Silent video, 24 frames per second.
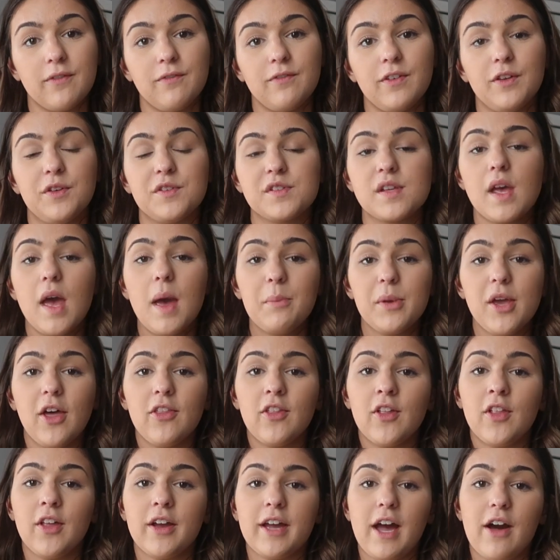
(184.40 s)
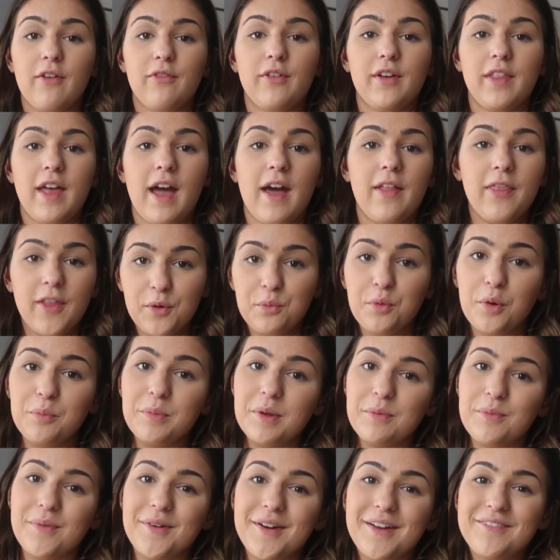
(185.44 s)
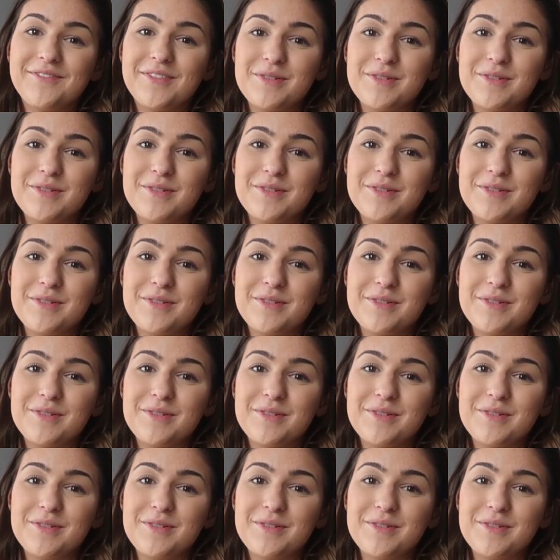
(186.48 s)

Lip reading: confused, be on the lookout for that. There will be more